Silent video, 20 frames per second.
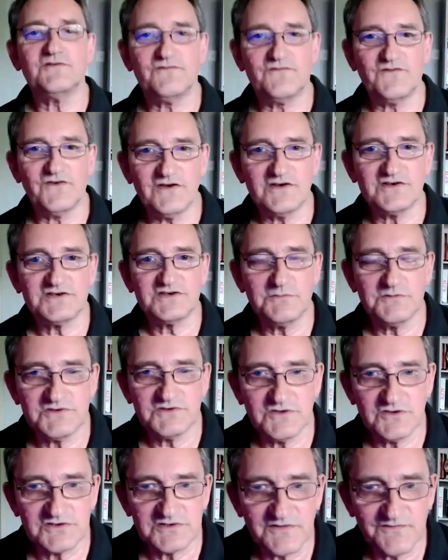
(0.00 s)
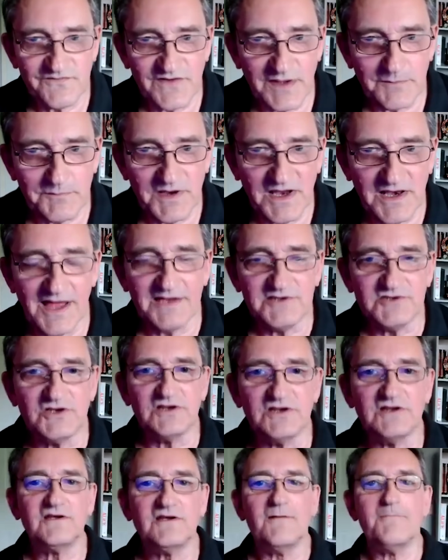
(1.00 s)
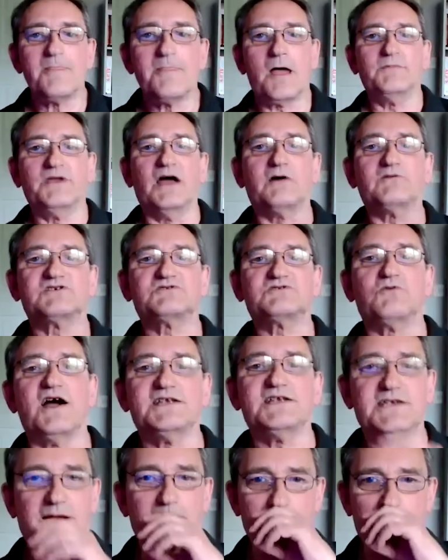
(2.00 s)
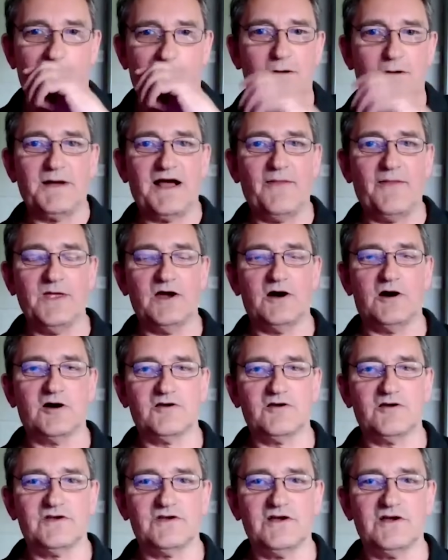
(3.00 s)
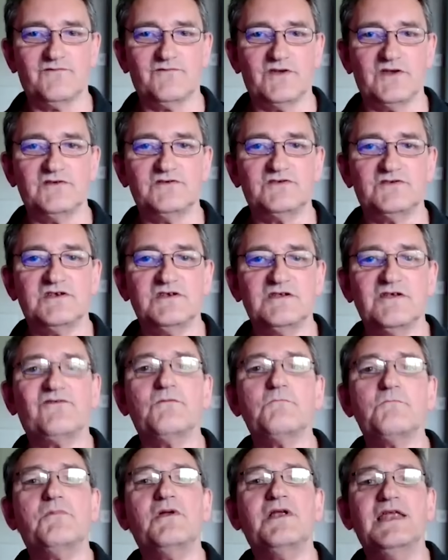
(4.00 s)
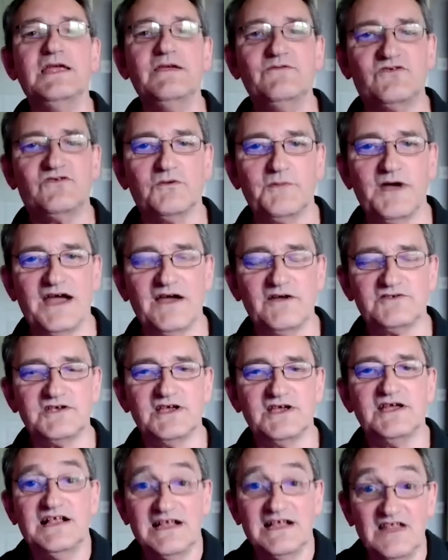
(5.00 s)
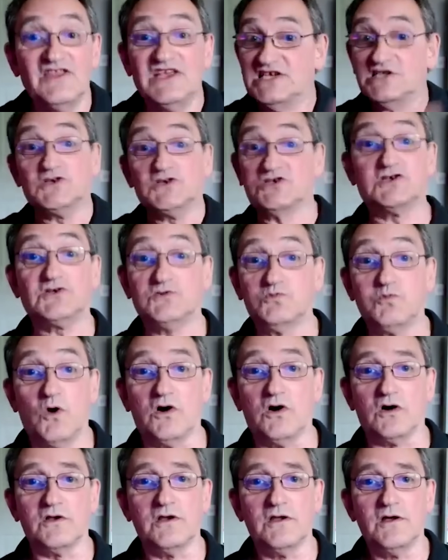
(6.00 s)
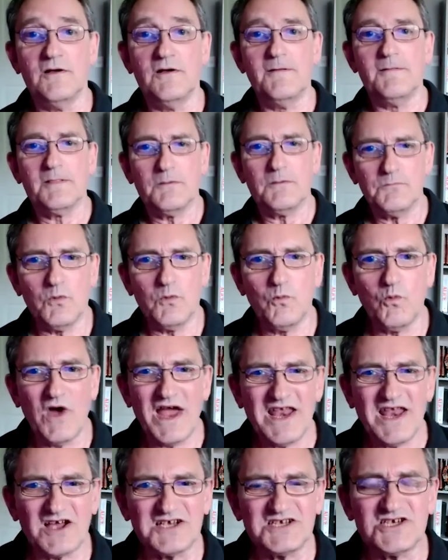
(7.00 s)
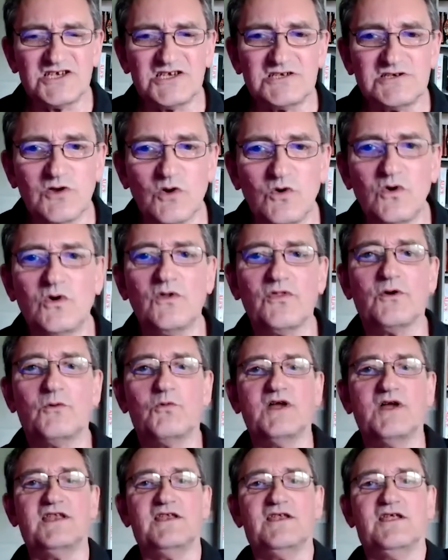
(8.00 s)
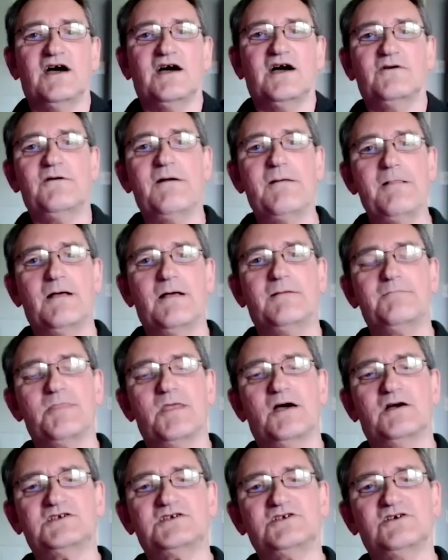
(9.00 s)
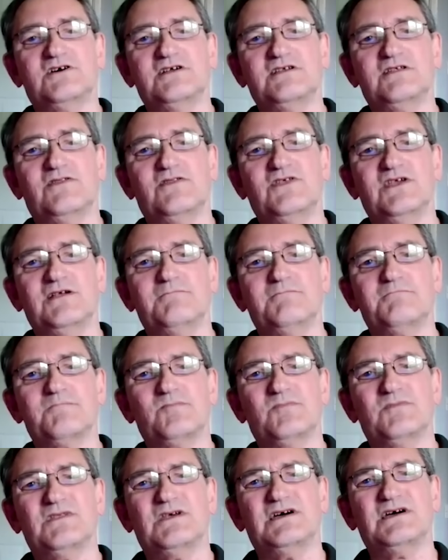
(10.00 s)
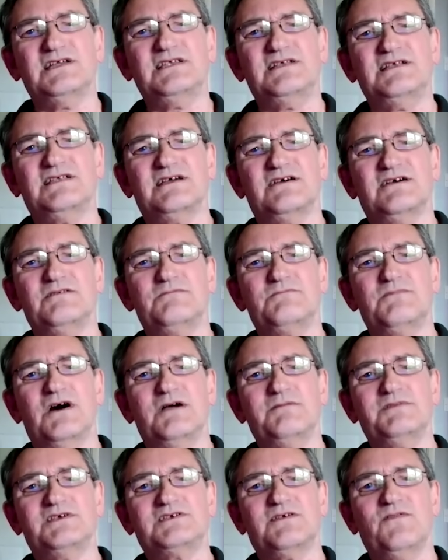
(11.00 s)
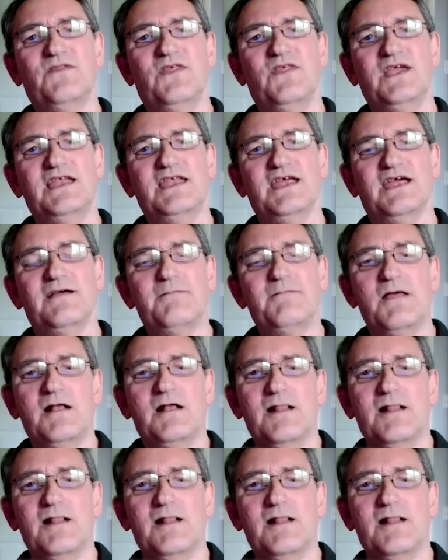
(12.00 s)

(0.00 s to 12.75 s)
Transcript: at first it was just a family legend. I mean, I was writing a book about the Ark of the Covenant and different beliefs about it, and this is just one. But when I saw the window, I started to think, I don't know, there might be something in it.